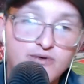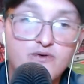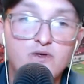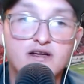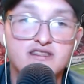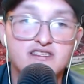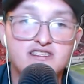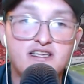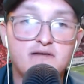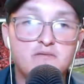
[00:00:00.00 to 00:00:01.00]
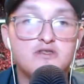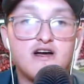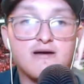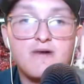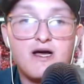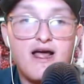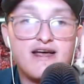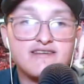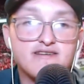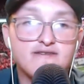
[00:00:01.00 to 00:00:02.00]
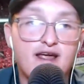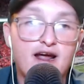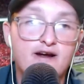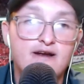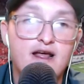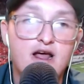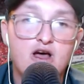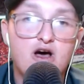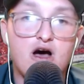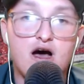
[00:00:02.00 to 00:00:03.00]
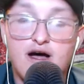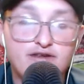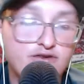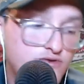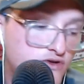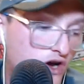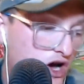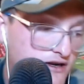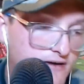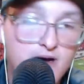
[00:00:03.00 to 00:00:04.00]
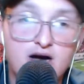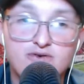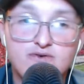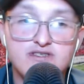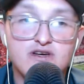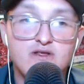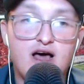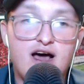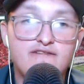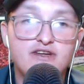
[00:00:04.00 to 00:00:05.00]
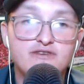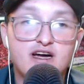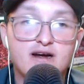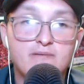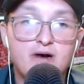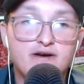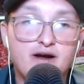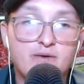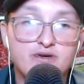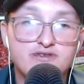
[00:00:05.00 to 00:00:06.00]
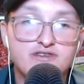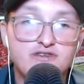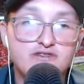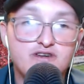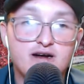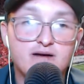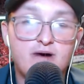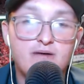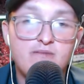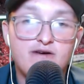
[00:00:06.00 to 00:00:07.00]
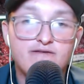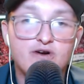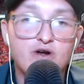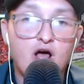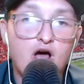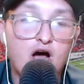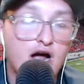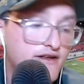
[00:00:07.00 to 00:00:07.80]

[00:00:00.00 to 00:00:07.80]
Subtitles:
you look at this team, you talk about Haskell Garrett, you talk about Chris Olave, you talk about Garrett Wilson, you talk about Mumford, you